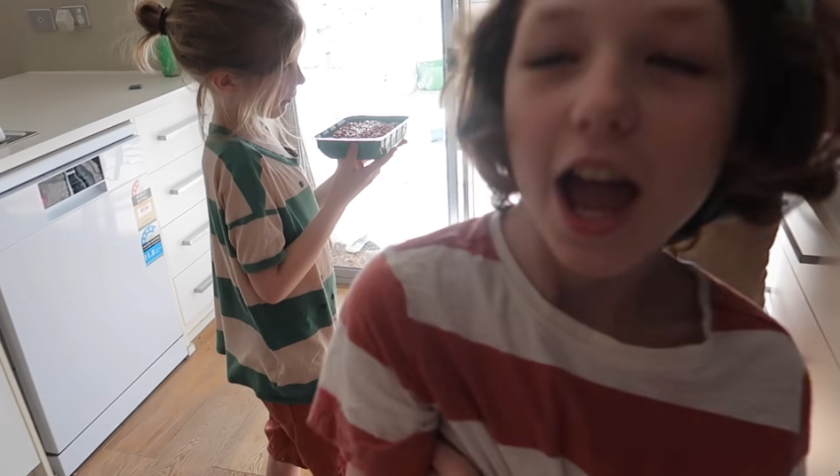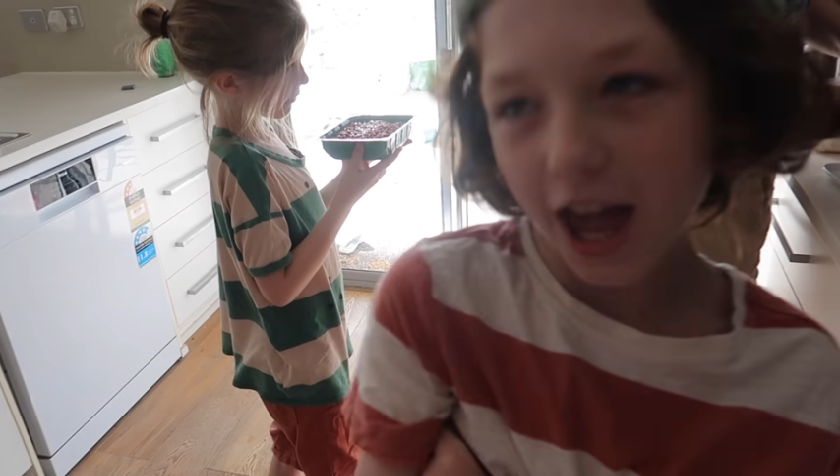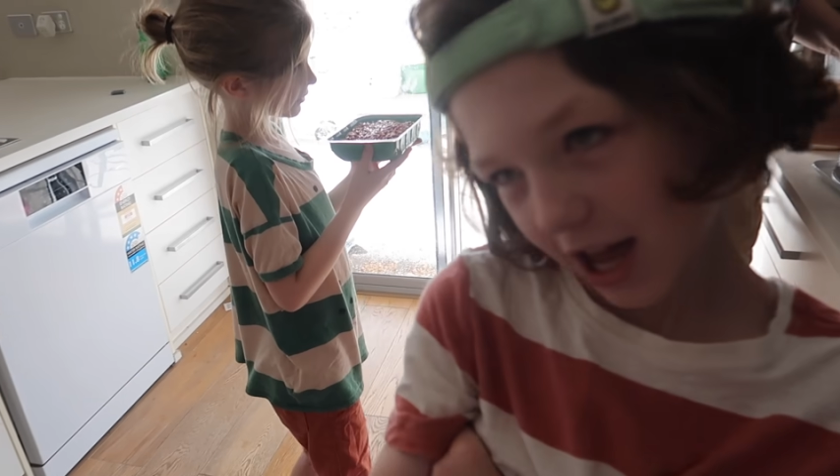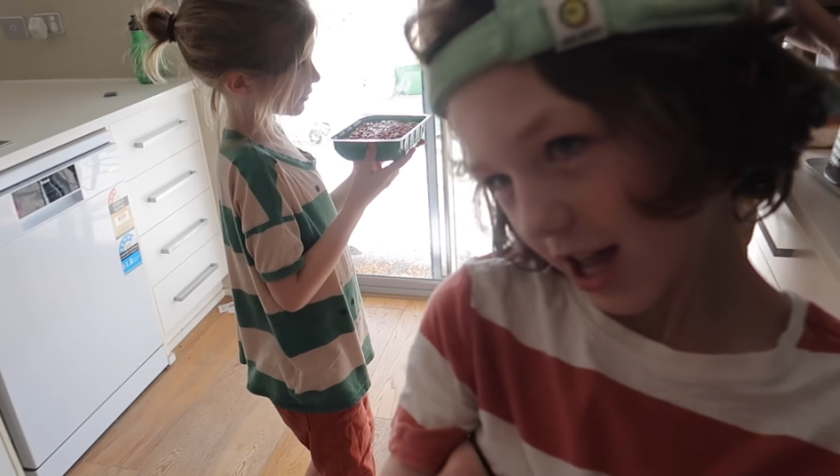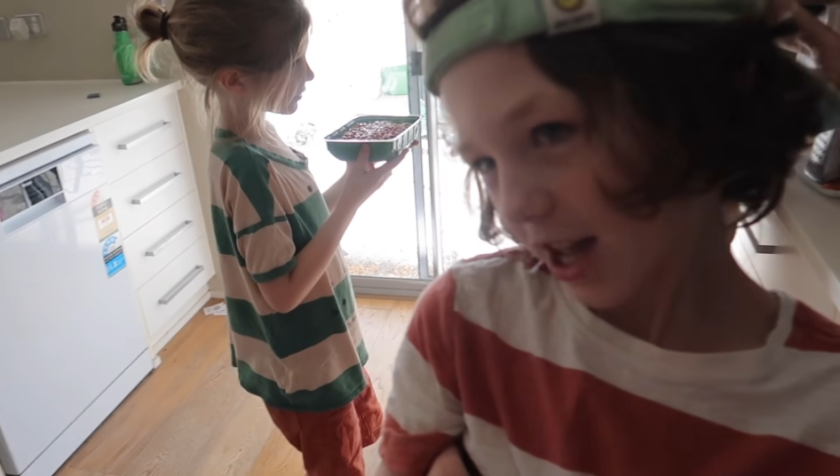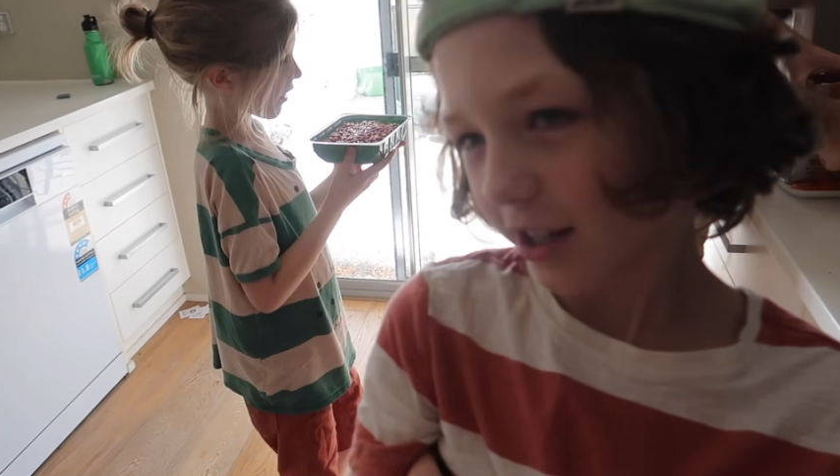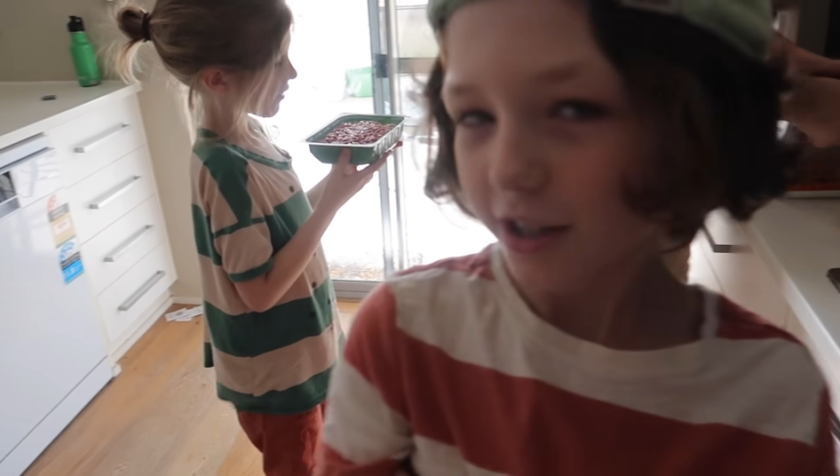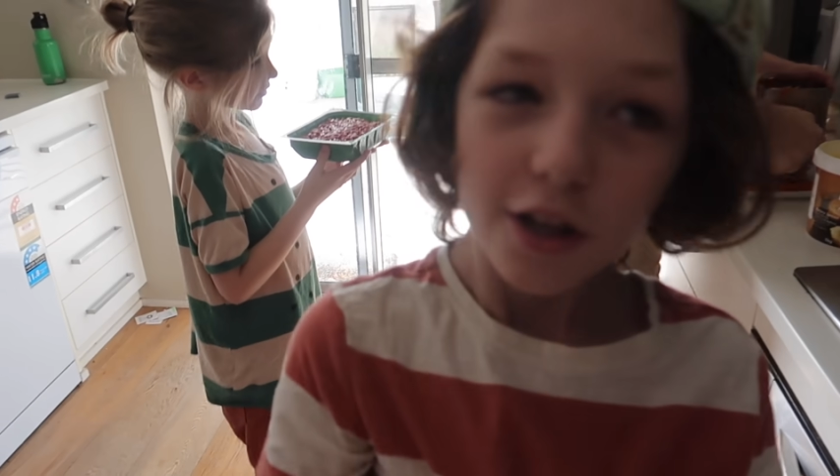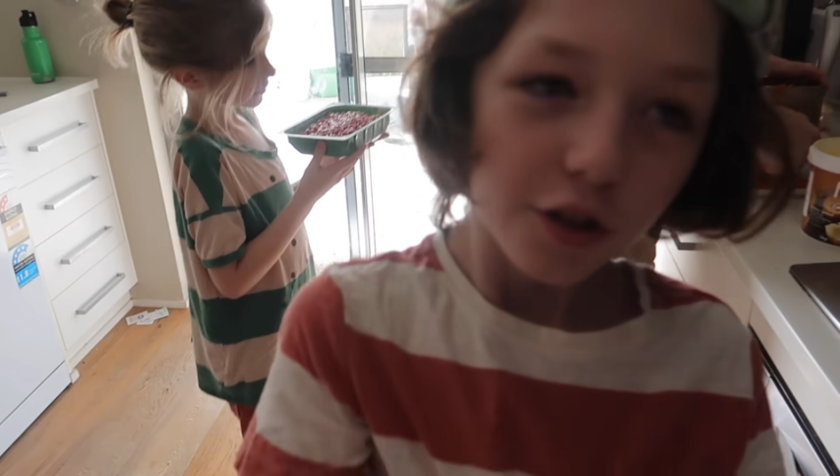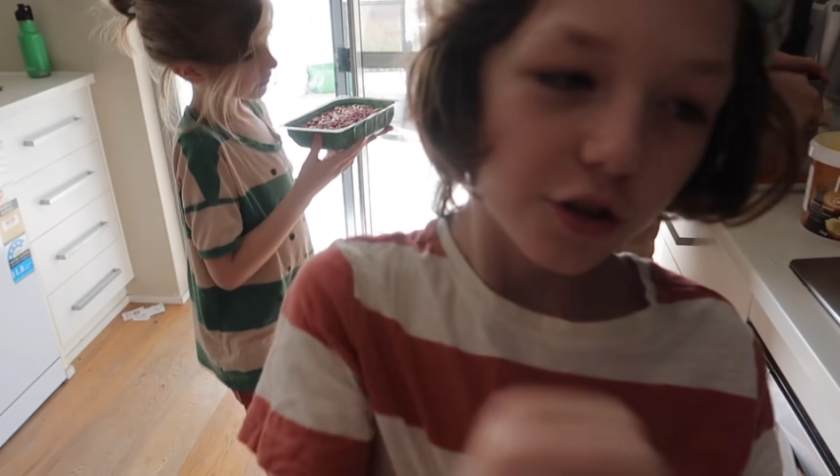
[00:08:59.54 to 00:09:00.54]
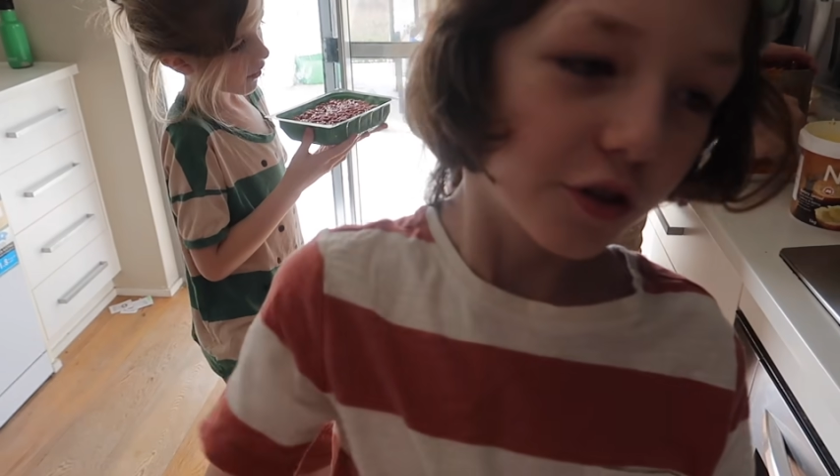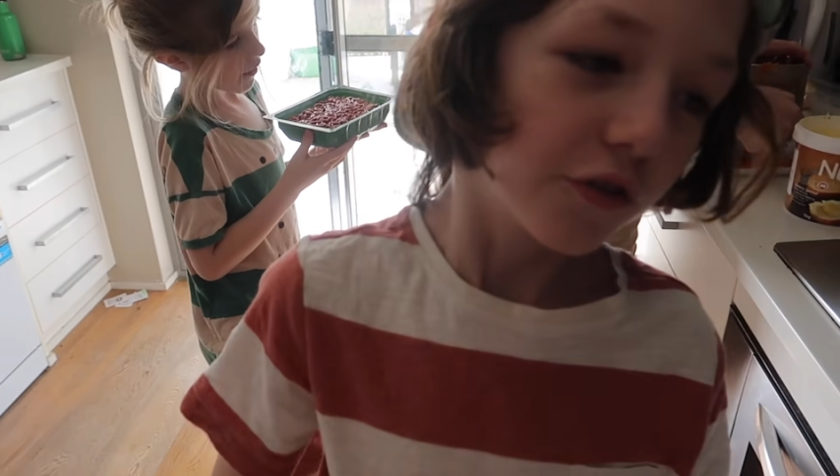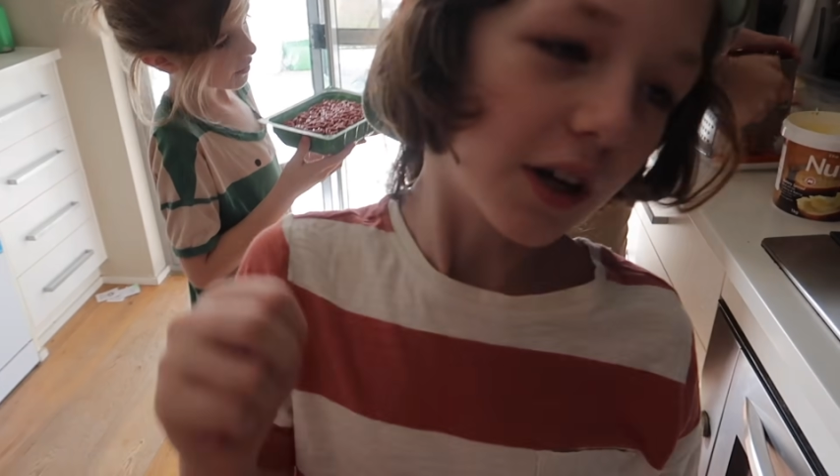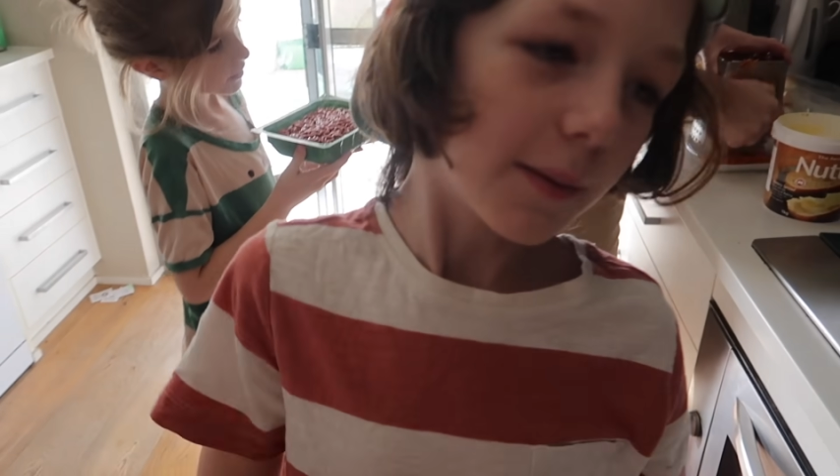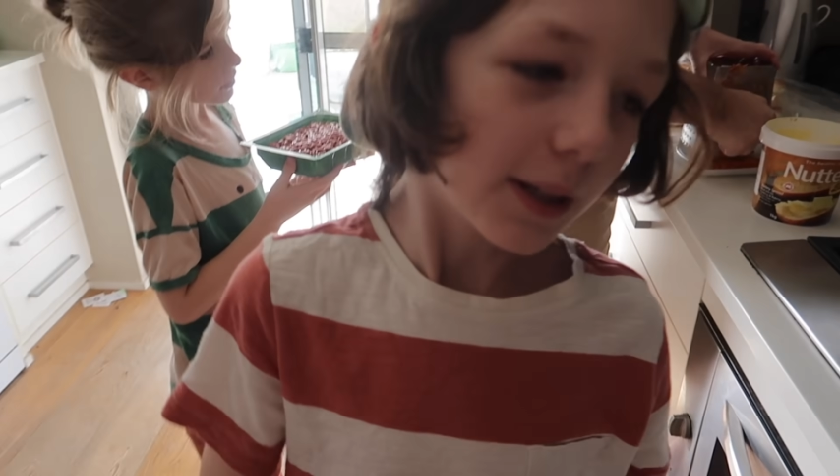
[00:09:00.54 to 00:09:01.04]
Ooh. And
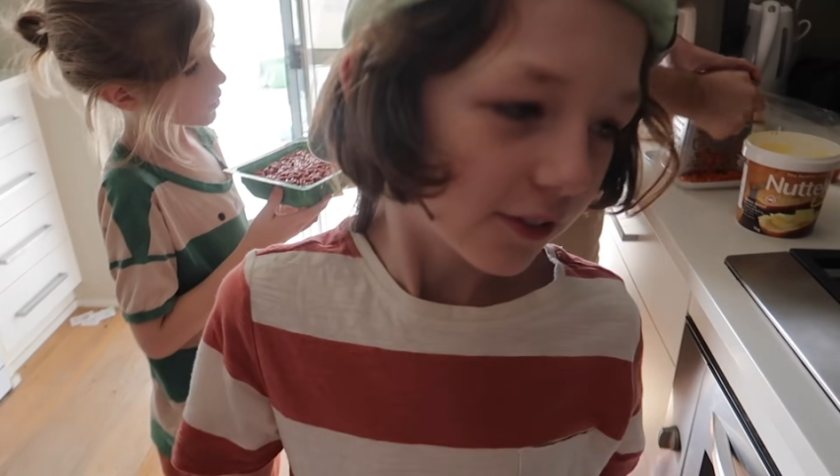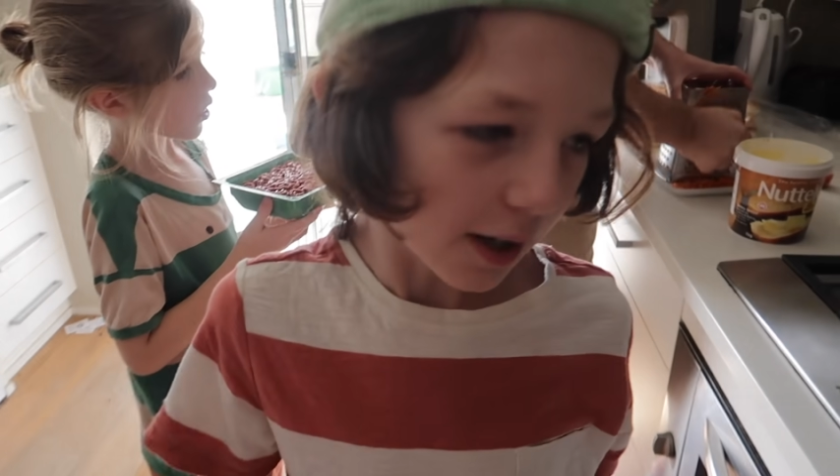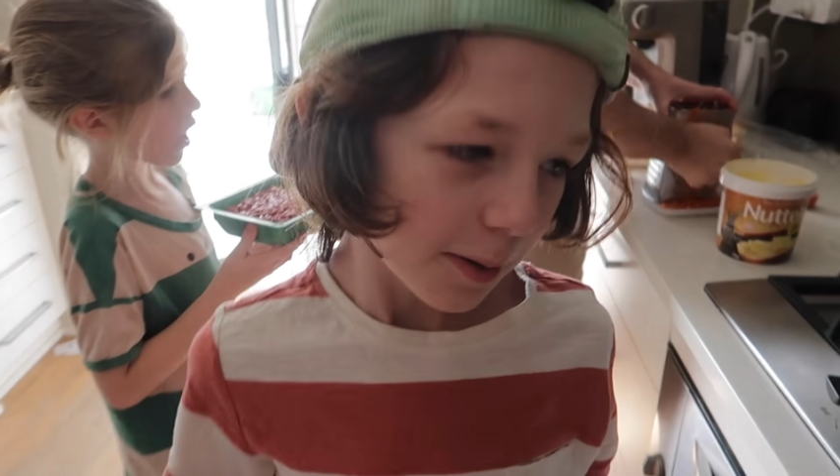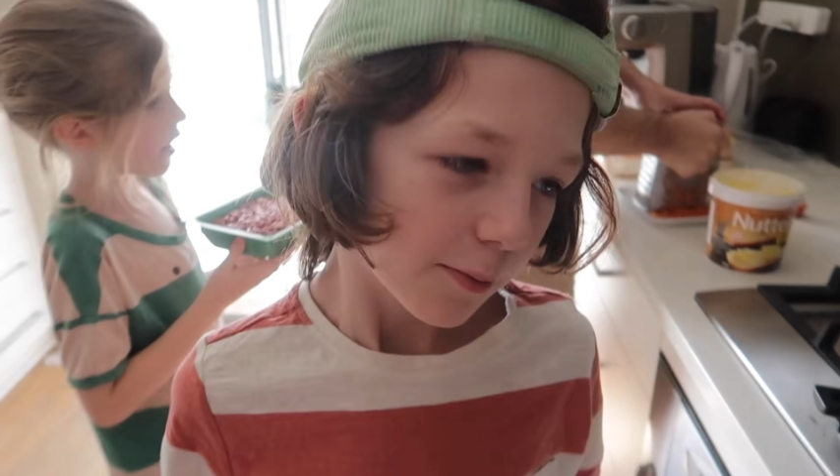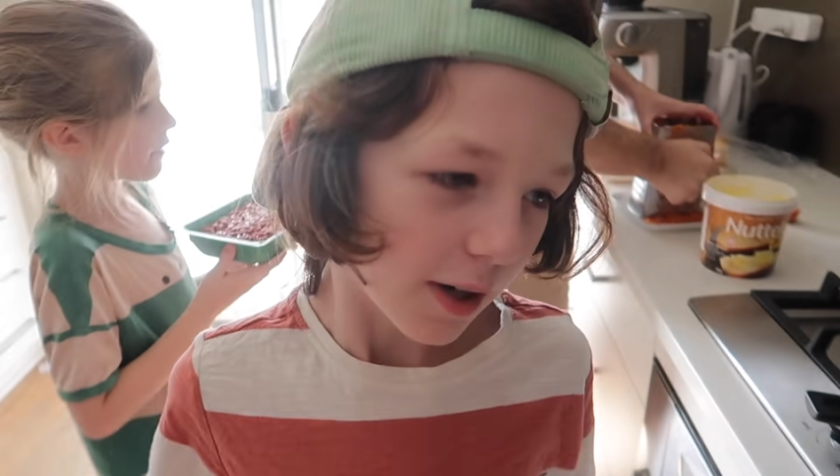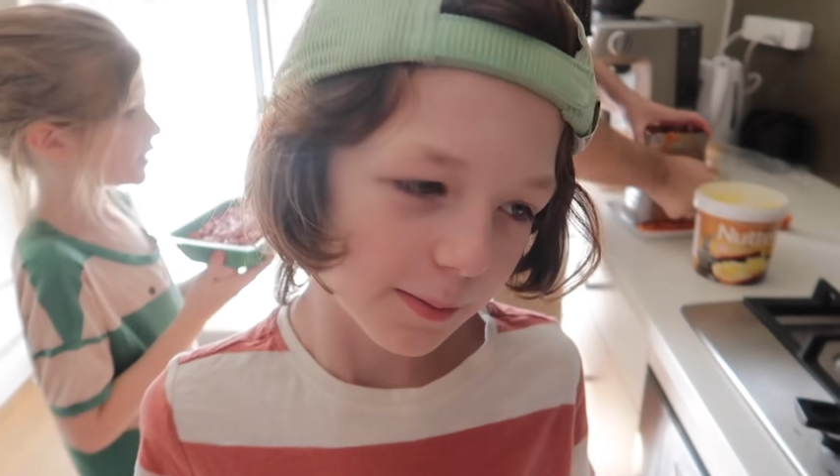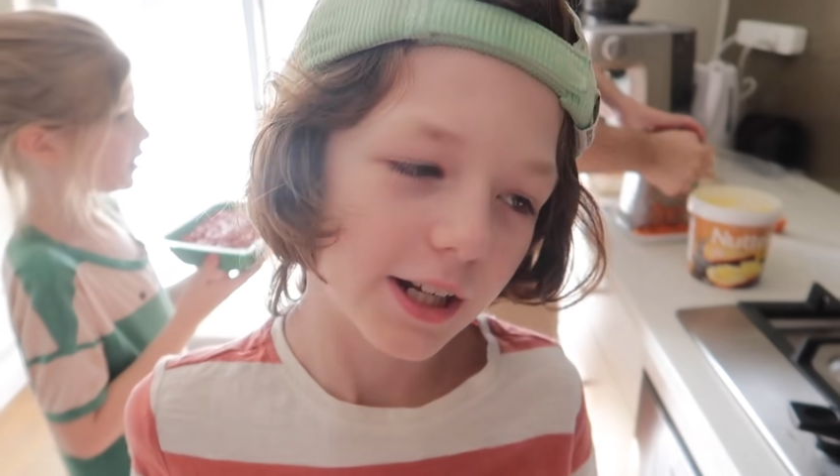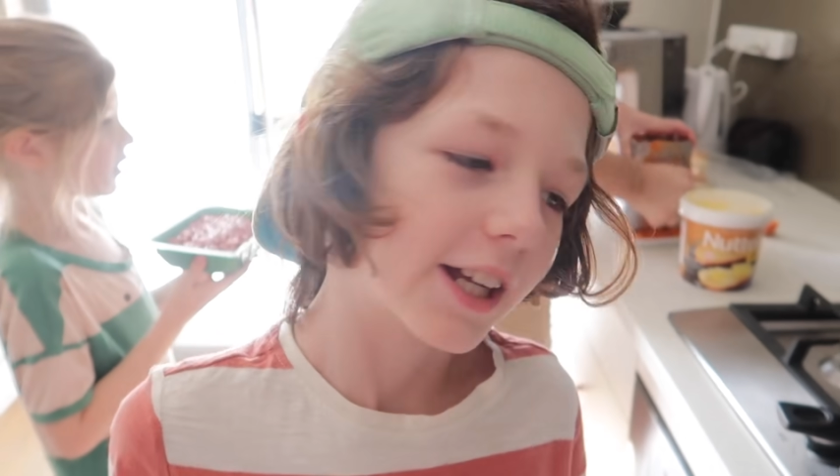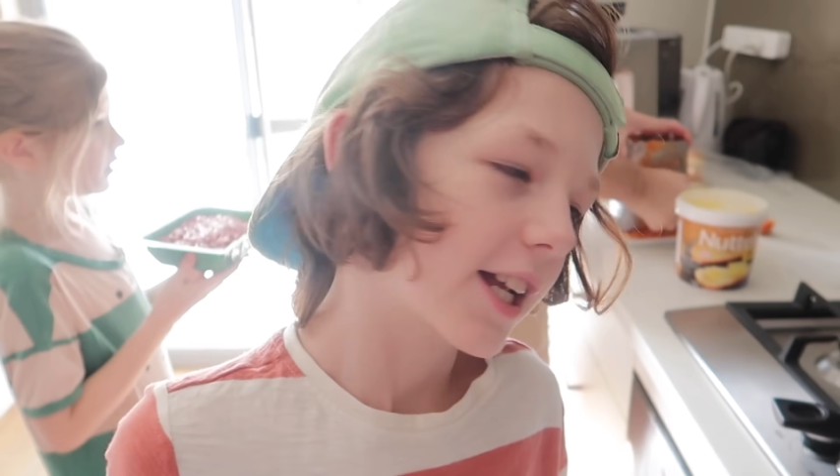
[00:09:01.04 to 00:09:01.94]
you rub it